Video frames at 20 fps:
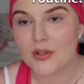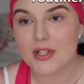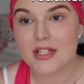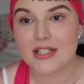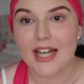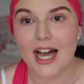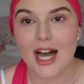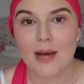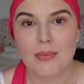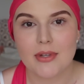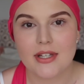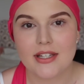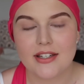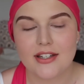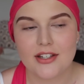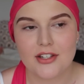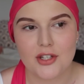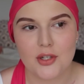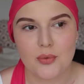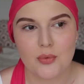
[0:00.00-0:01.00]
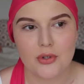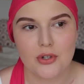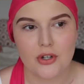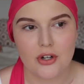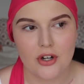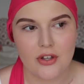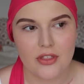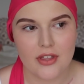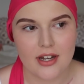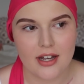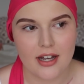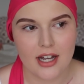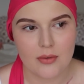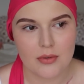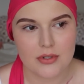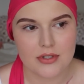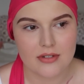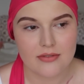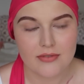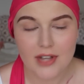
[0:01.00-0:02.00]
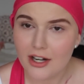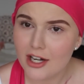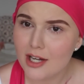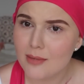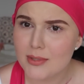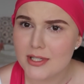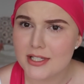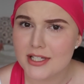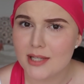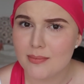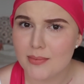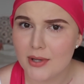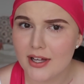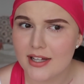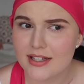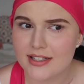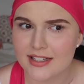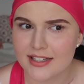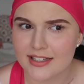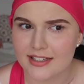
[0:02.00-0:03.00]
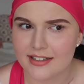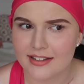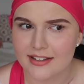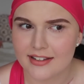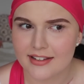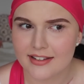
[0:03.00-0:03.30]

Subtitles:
all this happened, you would know that I was a very busy person.